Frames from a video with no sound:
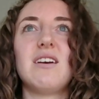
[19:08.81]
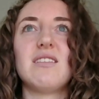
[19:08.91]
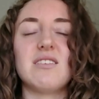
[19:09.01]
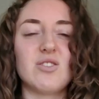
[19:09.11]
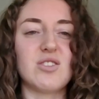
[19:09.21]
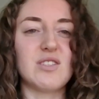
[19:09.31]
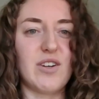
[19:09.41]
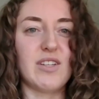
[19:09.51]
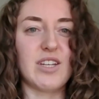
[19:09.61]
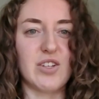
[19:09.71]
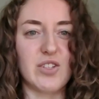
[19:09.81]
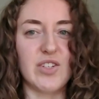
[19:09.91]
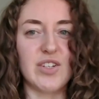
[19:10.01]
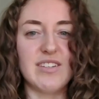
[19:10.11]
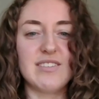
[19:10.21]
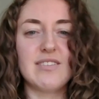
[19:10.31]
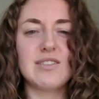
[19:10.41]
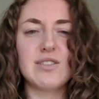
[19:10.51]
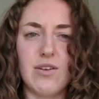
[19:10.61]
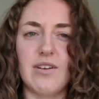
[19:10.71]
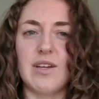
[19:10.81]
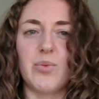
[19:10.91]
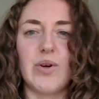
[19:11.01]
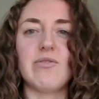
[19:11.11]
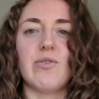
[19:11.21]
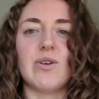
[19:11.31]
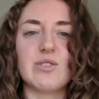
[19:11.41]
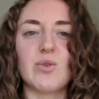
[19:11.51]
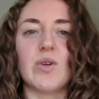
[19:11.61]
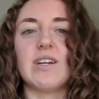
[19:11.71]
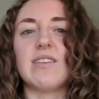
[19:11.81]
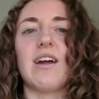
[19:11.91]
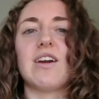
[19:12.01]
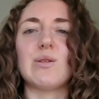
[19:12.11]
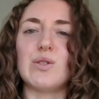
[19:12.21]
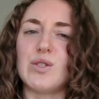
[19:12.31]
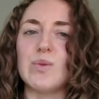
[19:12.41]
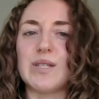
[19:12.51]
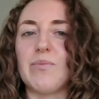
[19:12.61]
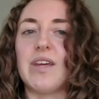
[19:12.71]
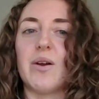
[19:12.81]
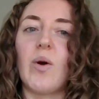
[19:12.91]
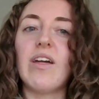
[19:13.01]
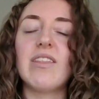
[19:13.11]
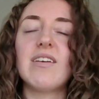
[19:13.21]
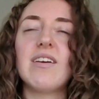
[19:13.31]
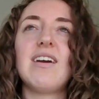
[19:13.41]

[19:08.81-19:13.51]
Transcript: this just felt like a good starting point for a story that I could do something with.